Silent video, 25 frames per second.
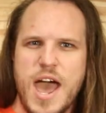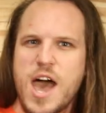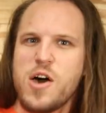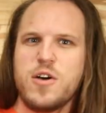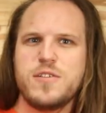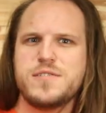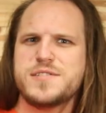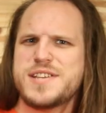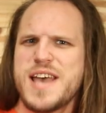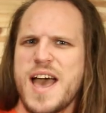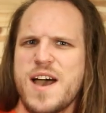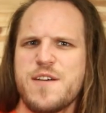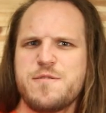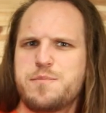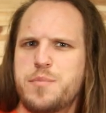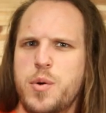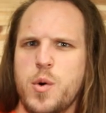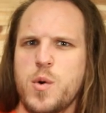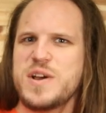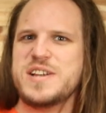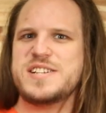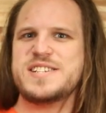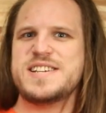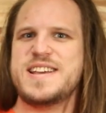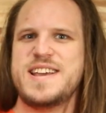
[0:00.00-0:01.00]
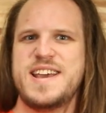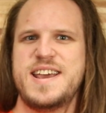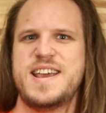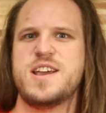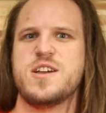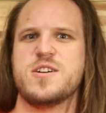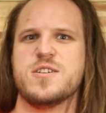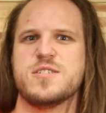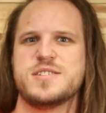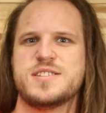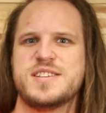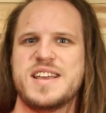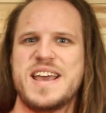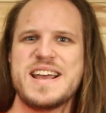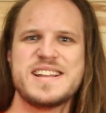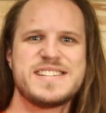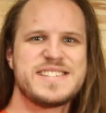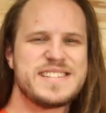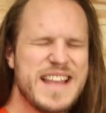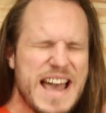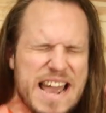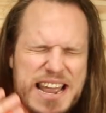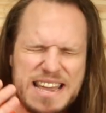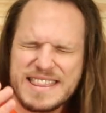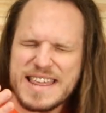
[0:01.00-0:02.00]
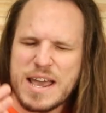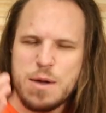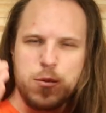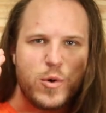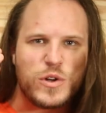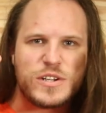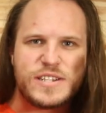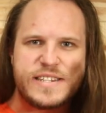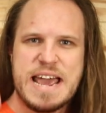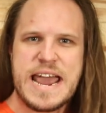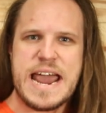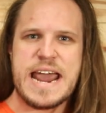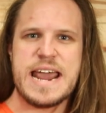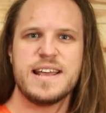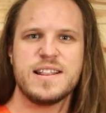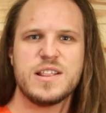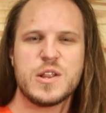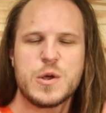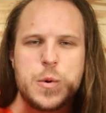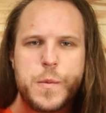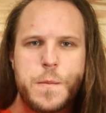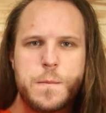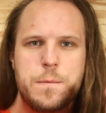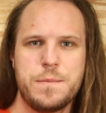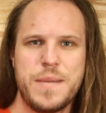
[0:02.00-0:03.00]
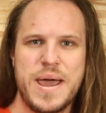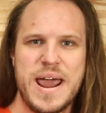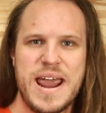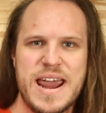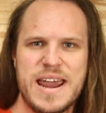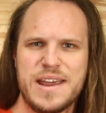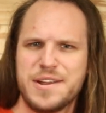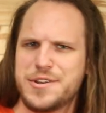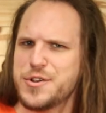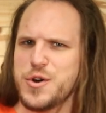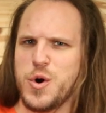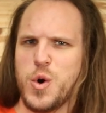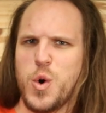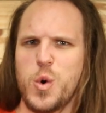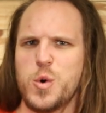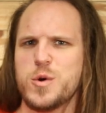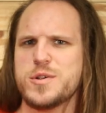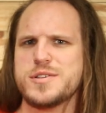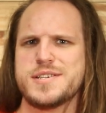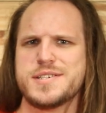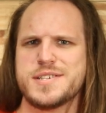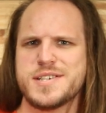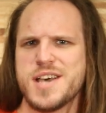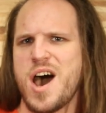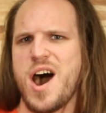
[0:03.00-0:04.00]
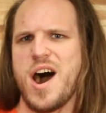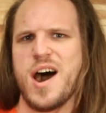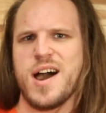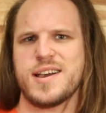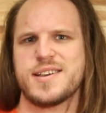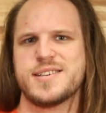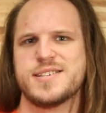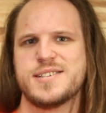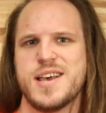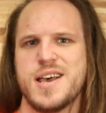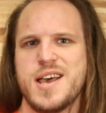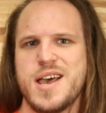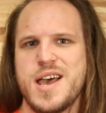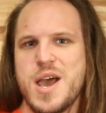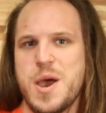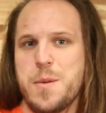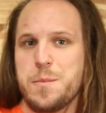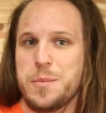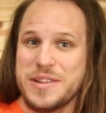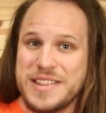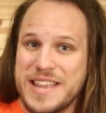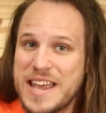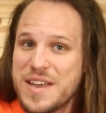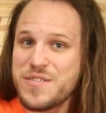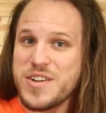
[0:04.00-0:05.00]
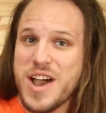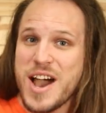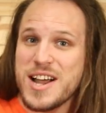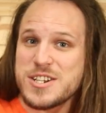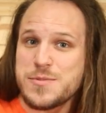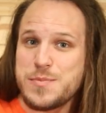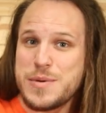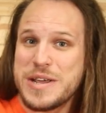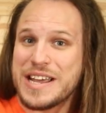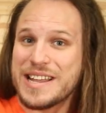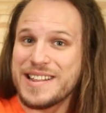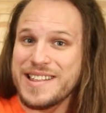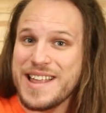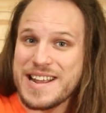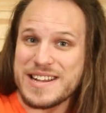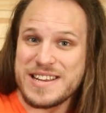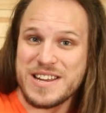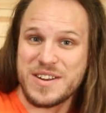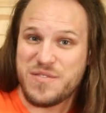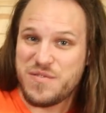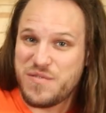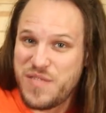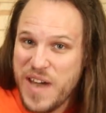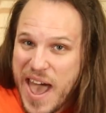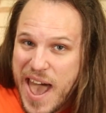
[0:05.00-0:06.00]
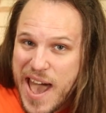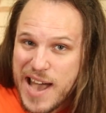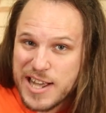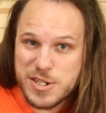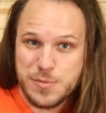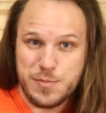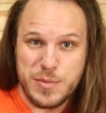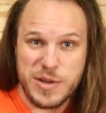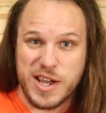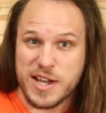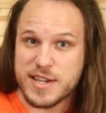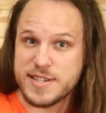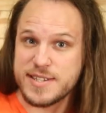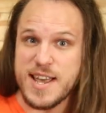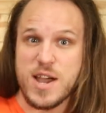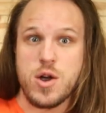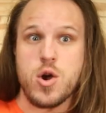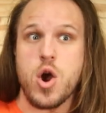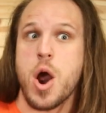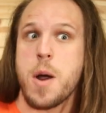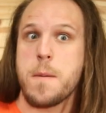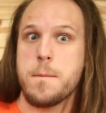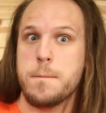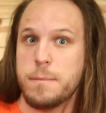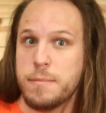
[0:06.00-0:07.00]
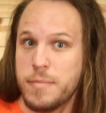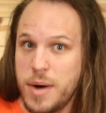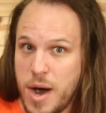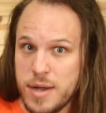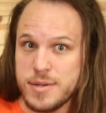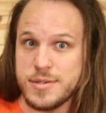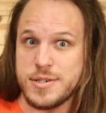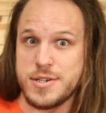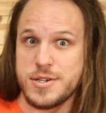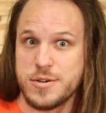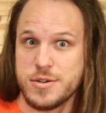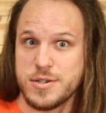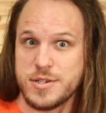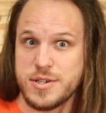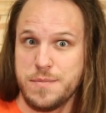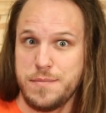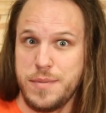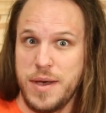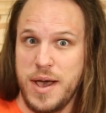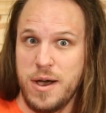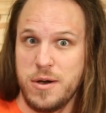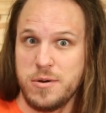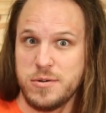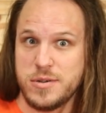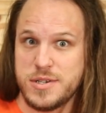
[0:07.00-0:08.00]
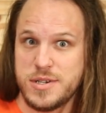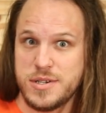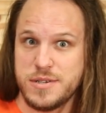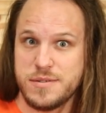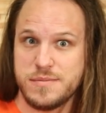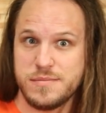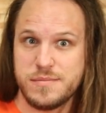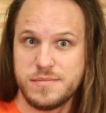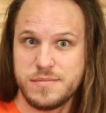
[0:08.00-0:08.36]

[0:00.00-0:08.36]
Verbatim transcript: Elves have pointy ears. It's like they were tailor-made to hold socks, but they've got to be collected fast because there are monsters about.